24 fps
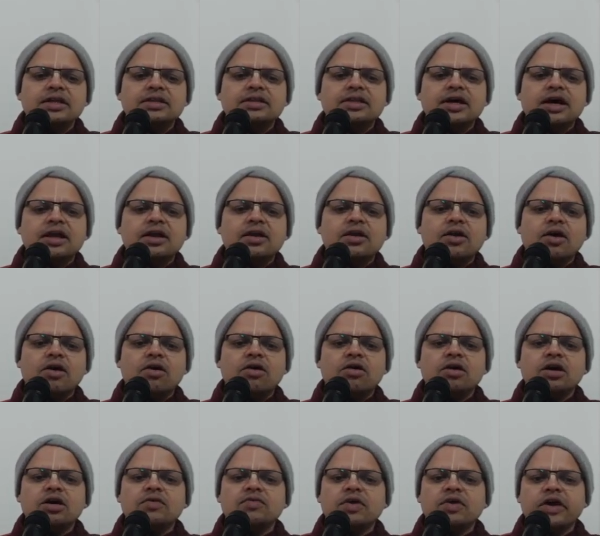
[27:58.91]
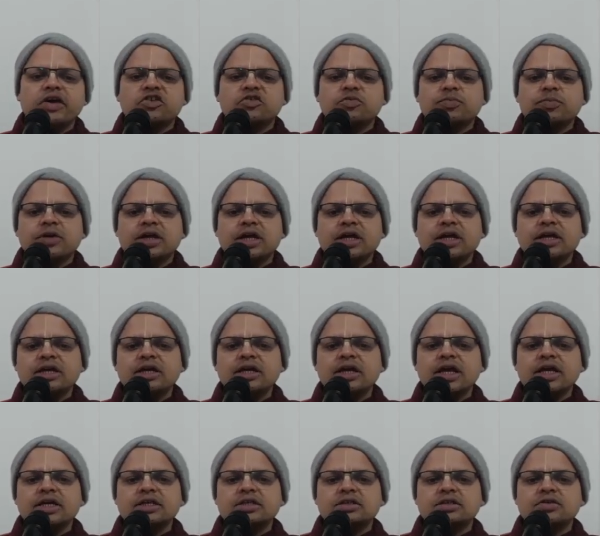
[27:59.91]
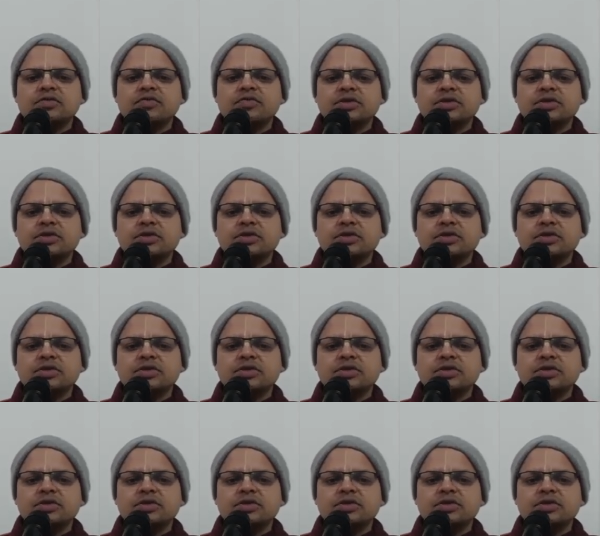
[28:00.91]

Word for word: The Lord will explain next